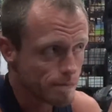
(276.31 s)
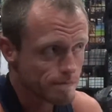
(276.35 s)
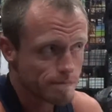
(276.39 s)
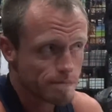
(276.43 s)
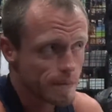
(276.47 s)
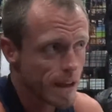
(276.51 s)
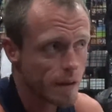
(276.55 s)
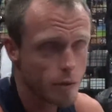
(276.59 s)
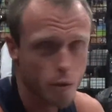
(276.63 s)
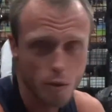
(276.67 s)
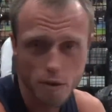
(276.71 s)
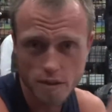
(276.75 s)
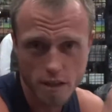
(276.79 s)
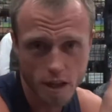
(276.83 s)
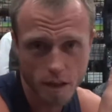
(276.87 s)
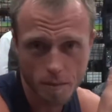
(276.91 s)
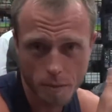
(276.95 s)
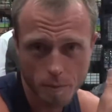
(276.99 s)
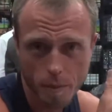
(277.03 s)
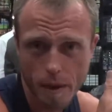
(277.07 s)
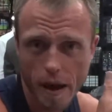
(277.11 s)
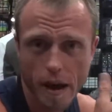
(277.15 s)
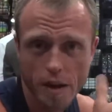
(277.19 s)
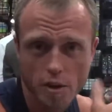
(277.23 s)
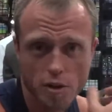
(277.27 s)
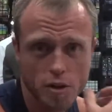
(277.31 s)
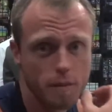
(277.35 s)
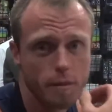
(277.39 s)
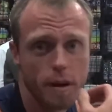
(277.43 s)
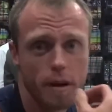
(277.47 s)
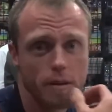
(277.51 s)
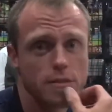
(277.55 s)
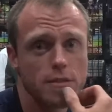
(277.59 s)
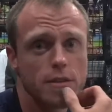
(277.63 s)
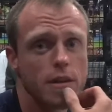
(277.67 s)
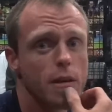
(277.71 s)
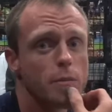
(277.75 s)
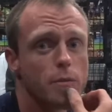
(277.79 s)
everyone's got to be passionate
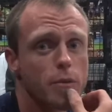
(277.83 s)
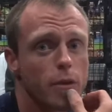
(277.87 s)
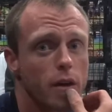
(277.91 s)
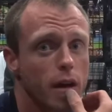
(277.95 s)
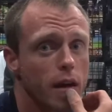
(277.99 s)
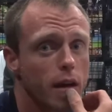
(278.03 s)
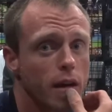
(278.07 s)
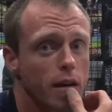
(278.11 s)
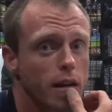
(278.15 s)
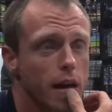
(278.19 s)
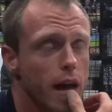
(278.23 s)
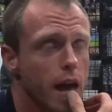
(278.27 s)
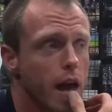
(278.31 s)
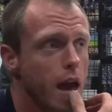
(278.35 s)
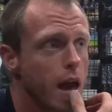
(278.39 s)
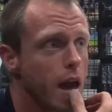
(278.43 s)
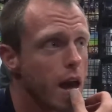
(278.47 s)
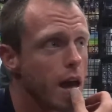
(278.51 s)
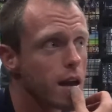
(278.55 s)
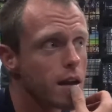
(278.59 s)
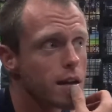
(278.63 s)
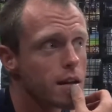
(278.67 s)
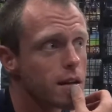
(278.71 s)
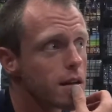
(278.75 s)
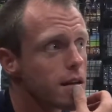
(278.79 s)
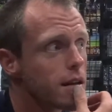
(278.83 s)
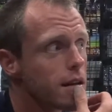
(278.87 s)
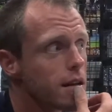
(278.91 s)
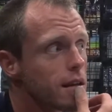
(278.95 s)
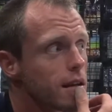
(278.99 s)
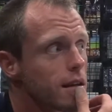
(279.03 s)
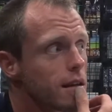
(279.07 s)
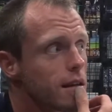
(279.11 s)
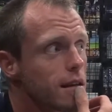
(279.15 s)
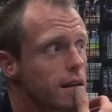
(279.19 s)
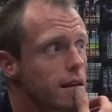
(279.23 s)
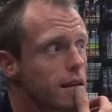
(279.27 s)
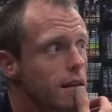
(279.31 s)
about something. And
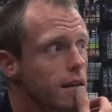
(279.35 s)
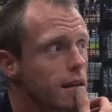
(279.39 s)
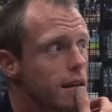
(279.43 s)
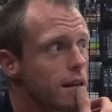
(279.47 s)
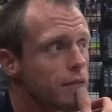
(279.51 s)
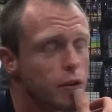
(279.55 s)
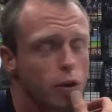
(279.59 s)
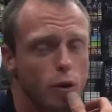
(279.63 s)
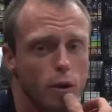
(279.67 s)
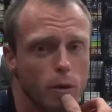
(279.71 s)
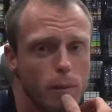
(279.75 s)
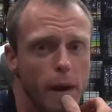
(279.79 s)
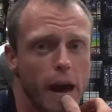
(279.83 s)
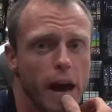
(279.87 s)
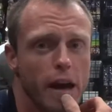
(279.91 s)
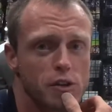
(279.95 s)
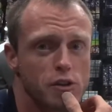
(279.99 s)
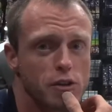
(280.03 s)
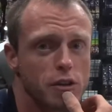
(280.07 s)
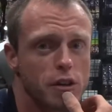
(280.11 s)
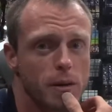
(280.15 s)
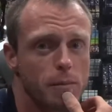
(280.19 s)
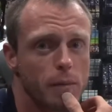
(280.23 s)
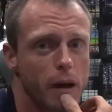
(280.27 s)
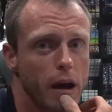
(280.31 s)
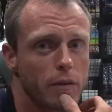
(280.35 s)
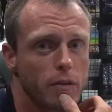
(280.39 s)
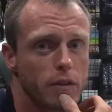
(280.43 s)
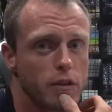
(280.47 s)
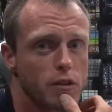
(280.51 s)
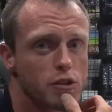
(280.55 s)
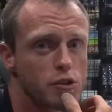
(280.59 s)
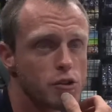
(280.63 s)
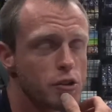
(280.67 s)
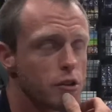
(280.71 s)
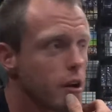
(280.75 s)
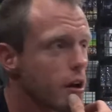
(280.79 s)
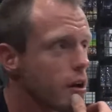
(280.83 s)
if you were passionate about this
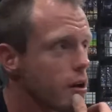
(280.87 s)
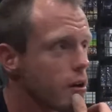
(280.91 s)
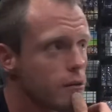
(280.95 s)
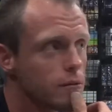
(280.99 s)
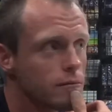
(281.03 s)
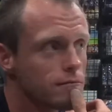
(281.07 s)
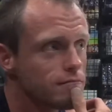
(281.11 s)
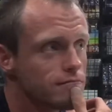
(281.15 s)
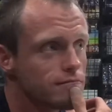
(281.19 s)
show,